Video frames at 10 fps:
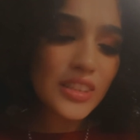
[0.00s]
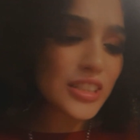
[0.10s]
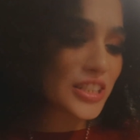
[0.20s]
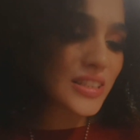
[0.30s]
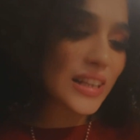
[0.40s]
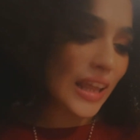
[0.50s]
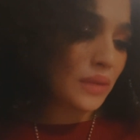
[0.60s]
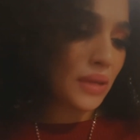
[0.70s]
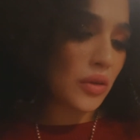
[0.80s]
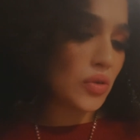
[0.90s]
just
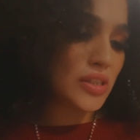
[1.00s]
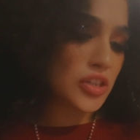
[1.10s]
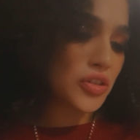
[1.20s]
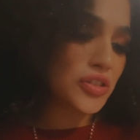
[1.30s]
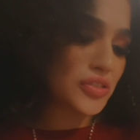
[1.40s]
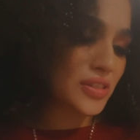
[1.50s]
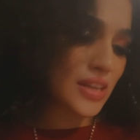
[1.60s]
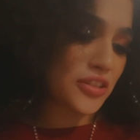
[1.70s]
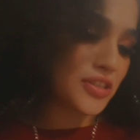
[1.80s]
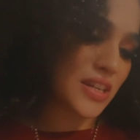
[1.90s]
claiming what's yours
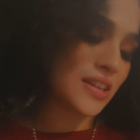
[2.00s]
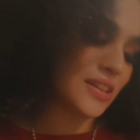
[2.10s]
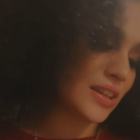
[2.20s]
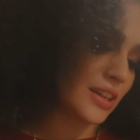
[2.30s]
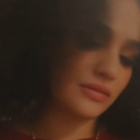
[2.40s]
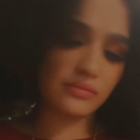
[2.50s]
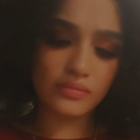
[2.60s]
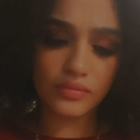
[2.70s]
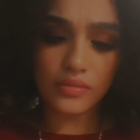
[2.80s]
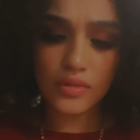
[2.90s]
energetically,
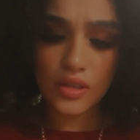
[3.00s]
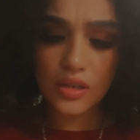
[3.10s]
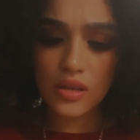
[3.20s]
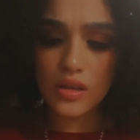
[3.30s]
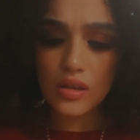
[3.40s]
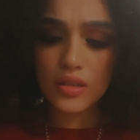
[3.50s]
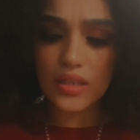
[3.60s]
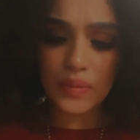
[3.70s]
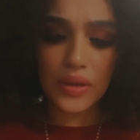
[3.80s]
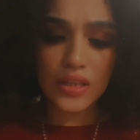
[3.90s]

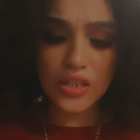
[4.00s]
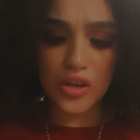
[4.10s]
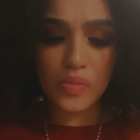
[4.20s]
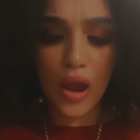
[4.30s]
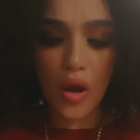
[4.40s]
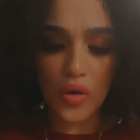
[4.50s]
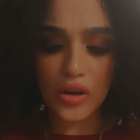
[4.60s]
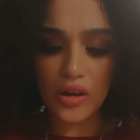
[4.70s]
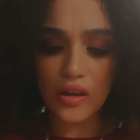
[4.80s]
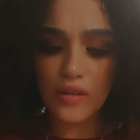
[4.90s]
stepping into your
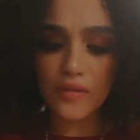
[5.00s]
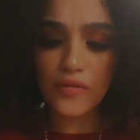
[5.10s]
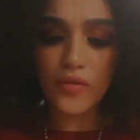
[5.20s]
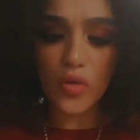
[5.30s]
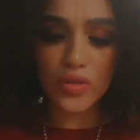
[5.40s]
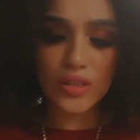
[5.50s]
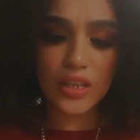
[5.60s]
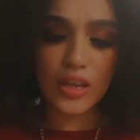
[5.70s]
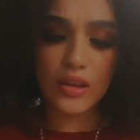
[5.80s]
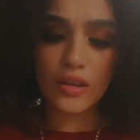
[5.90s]
power,
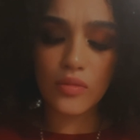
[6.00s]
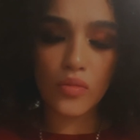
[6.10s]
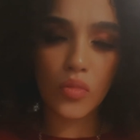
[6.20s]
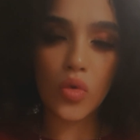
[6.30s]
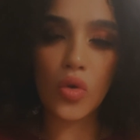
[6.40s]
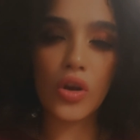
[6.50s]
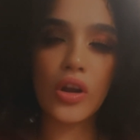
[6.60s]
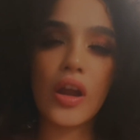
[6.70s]
focusing more